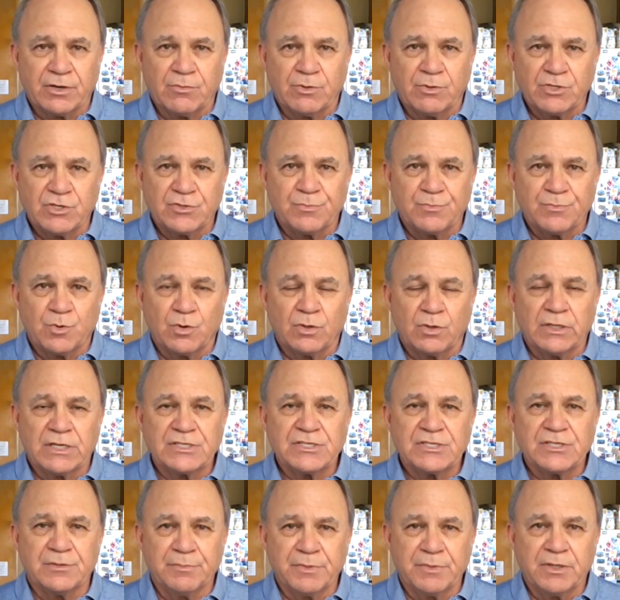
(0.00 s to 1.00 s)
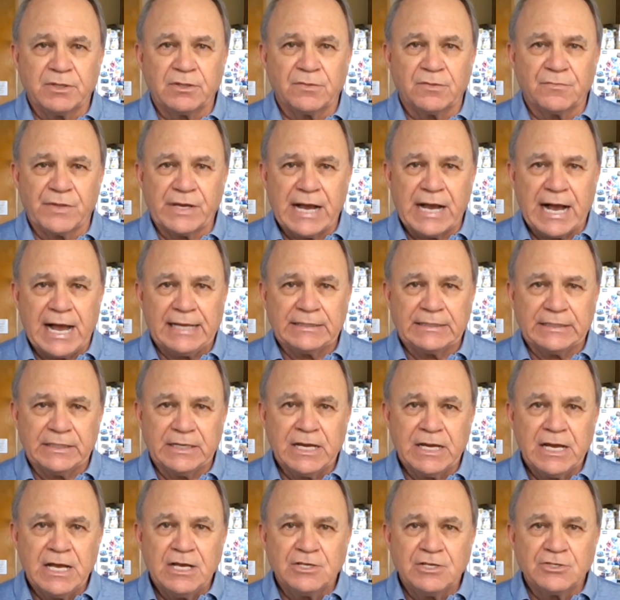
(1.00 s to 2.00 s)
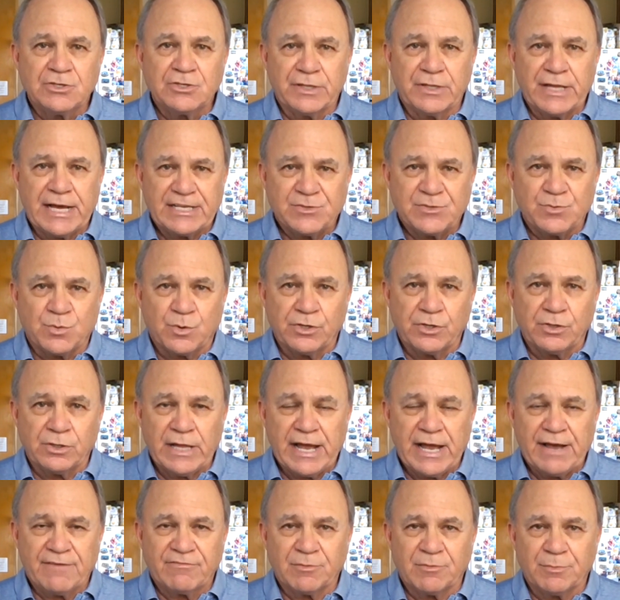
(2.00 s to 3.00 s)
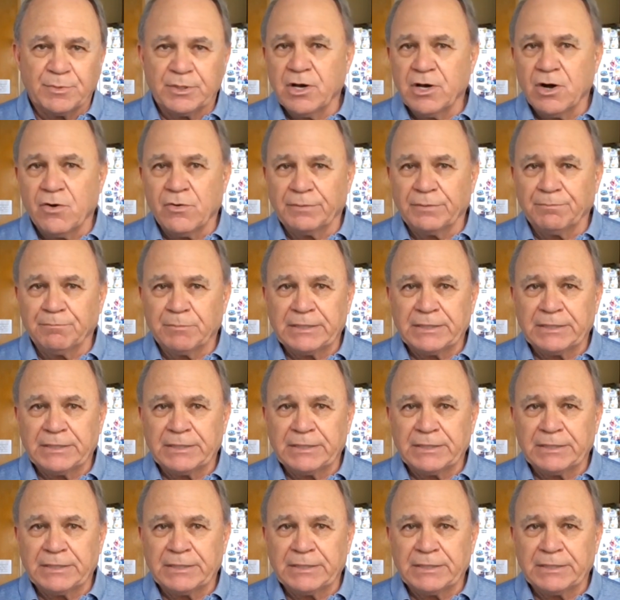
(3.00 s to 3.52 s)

which is more or less the middle of the island. So that's where you'll have to be going.